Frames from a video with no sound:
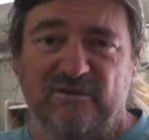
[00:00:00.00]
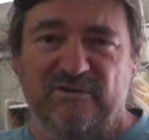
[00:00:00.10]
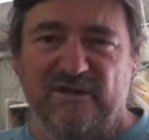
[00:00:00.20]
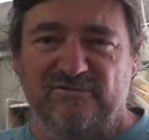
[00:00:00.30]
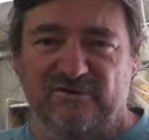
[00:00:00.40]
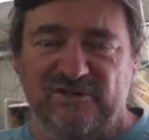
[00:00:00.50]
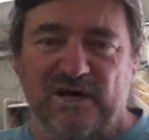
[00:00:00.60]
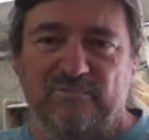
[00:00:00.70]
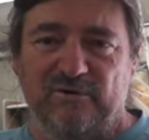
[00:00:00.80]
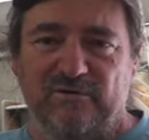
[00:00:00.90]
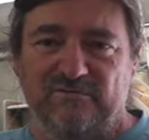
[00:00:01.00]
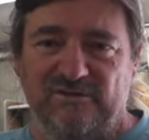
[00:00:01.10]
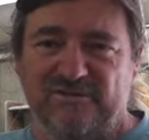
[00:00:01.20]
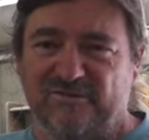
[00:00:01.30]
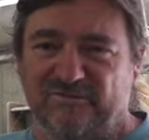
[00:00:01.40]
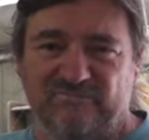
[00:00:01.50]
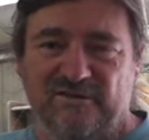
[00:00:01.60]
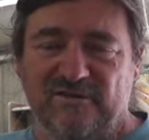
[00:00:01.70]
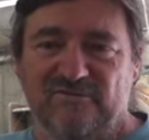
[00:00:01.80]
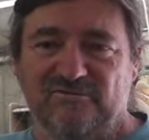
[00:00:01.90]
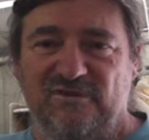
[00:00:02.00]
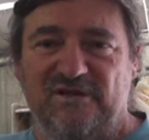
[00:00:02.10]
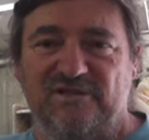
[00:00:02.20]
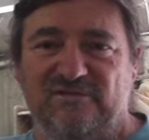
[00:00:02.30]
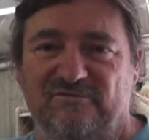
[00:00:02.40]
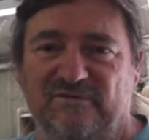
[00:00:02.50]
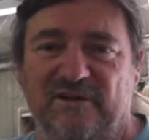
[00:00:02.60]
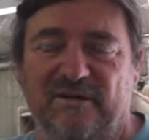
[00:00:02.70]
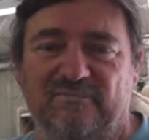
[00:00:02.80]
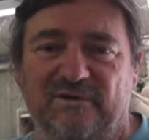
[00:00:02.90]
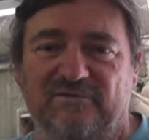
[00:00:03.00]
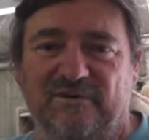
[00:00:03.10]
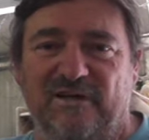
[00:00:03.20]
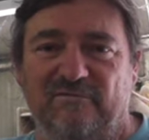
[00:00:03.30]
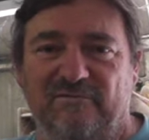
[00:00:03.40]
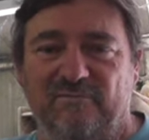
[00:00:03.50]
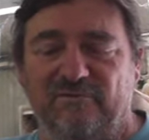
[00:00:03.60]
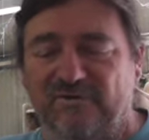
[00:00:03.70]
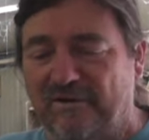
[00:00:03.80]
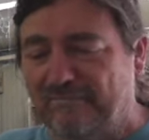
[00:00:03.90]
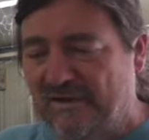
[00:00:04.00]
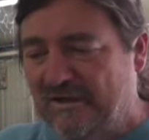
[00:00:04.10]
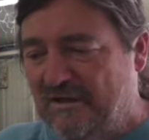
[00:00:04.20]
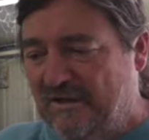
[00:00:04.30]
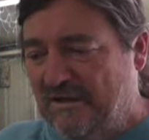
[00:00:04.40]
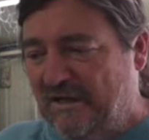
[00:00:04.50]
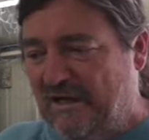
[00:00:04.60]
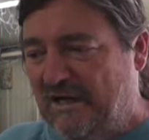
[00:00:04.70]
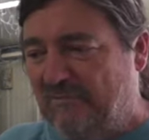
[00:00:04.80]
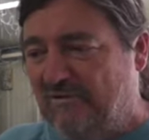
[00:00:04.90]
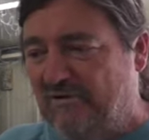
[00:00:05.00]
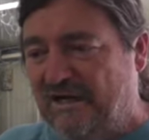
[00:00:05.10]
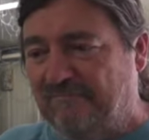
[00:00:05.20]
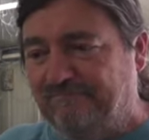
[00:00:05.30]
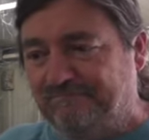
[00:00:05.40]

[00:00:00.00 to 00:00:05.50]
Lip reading: Even though it's not sharp reef, it still scratches your feet up and it's uncomfortable. So we'll do that.